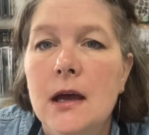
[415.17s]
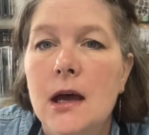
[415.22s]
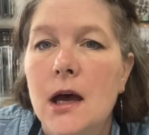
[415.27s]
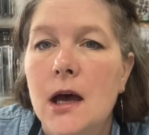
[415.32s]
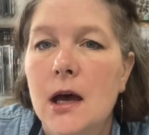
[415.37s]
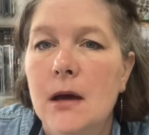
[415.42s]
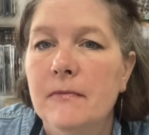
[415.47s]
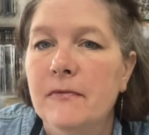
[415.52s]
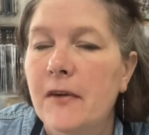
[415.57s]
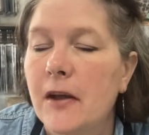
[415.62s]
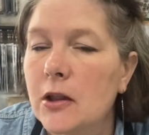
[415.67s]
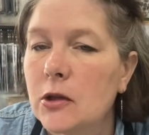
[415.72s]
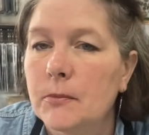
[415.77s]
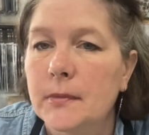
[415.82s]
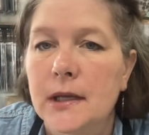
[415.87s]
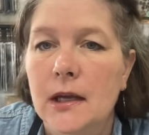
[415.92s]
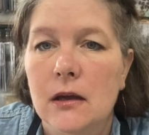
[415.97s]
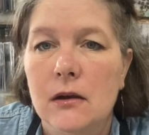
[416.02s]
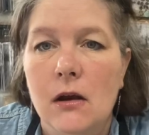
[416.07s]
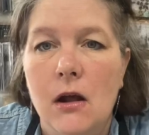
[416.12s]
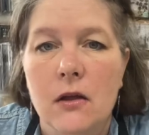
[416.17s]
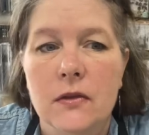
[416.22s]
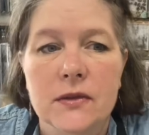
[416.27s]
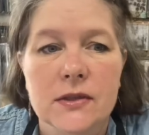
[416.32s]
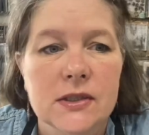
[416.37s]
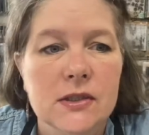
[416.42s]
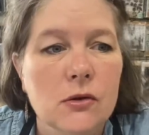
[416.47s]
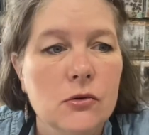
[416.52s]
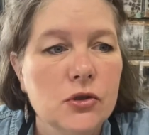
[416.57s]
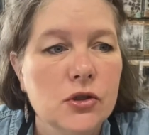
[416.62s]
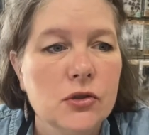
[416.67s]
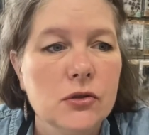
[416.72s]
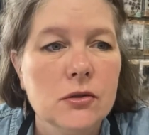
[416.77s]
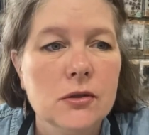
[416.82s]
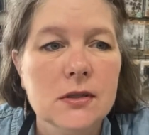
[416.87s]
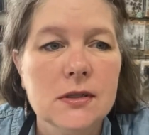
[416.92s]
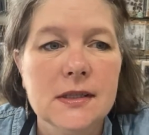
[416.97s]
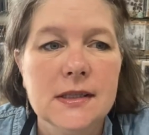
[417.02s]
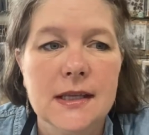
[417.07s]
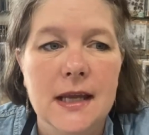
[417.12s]
Um, follow me on all the
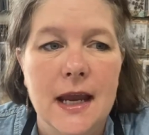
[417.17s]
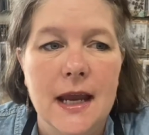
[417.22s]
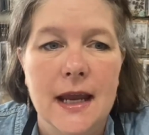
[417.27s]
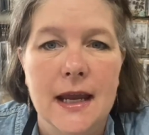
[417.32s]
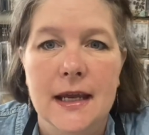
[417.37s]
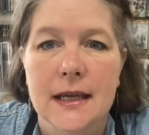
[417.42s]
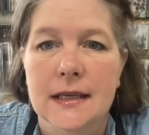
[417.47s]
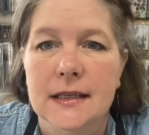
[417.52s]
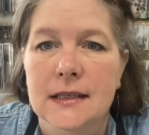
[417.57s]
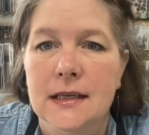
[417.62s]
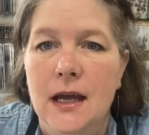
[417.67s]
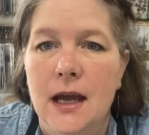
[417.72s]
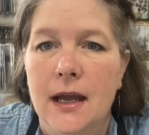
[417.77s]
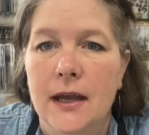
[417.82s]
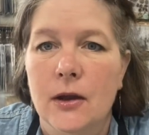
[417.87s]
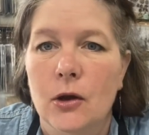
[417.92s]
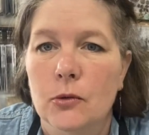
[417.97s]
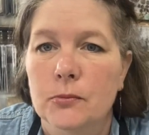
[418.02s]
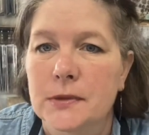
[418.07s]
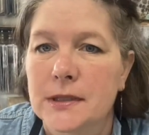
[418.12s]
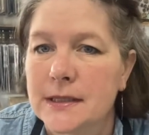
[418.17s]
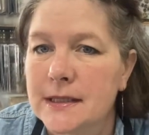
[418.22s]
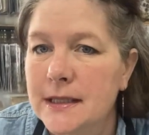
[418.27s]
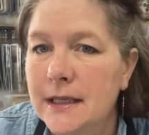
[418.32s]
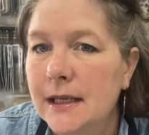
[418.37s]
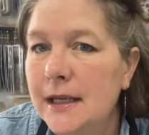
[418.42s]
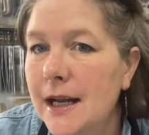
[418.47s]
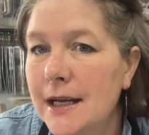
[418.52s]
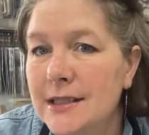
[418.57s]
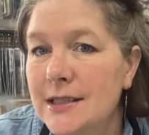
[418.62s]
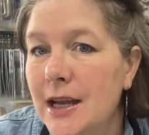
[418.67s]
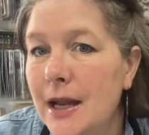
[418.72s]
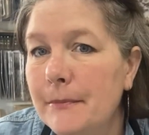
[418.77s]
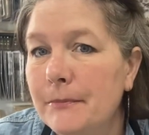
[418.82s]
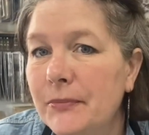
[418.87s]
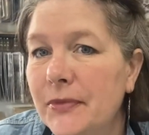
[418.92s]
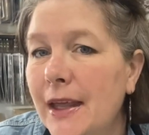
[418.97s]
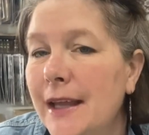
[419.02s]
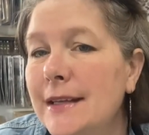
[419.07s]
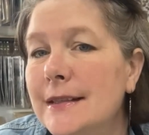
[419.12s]
socials and I hope to see you next time.
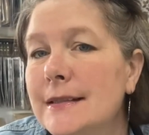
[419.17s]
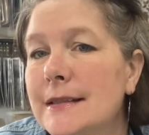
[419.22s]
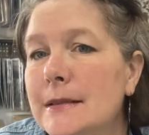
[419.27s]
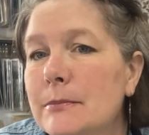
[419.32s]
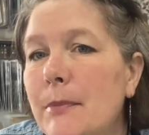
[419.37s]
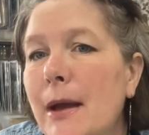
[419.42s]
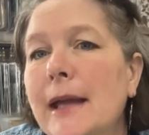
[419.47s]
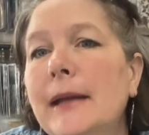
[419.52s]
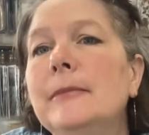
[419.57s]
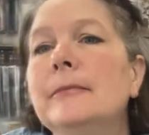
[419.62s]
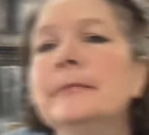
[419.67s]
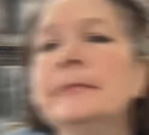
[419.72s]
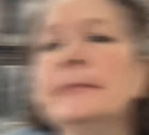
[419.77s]
Thanks. Bye.